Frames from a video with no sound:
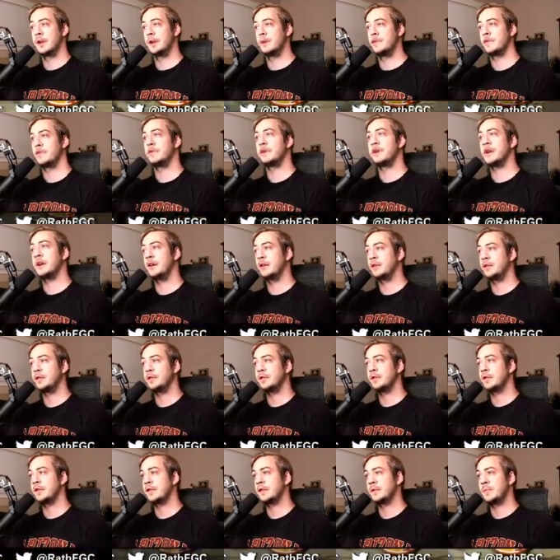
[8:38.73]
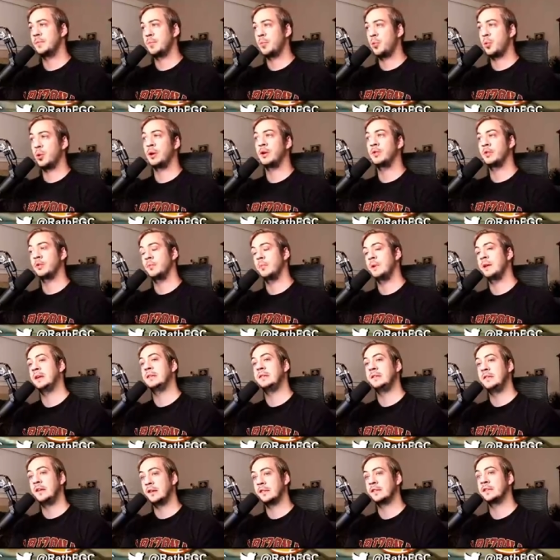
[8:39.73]
If your character at this point or
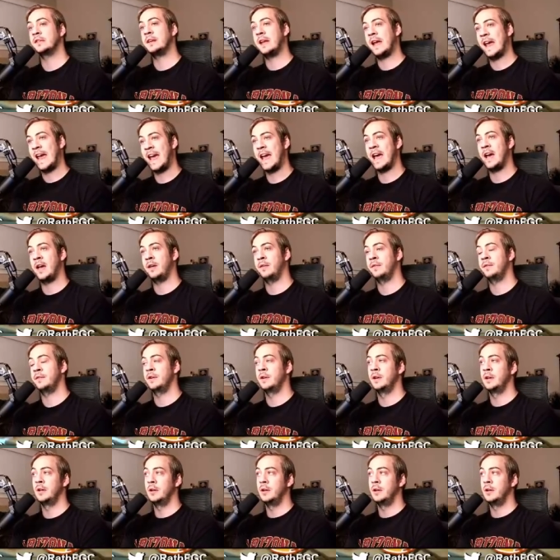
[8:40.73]
mid doesn't have